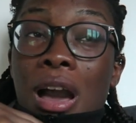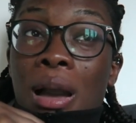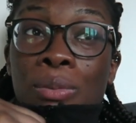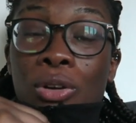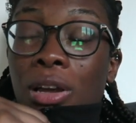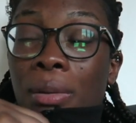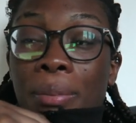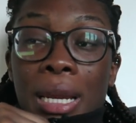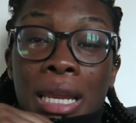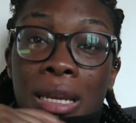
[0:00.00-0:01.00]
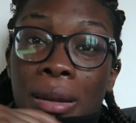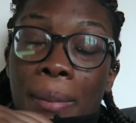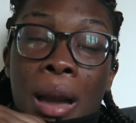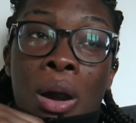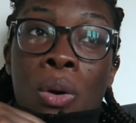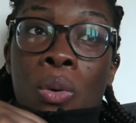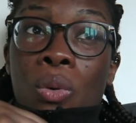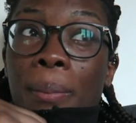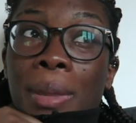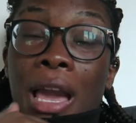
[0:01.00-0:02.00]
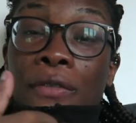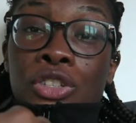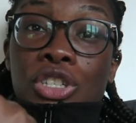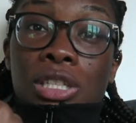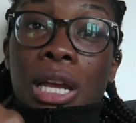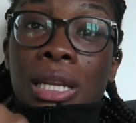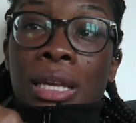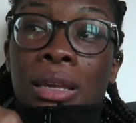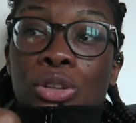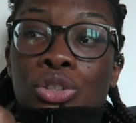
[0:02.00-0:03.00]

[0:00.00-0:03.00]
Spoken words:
I'm not complaining about me having to study.